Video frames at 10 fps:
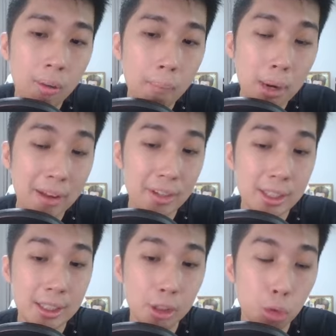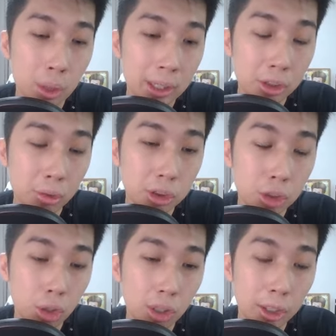privacy, you want to
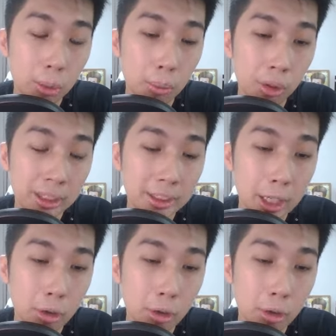store a little more things there,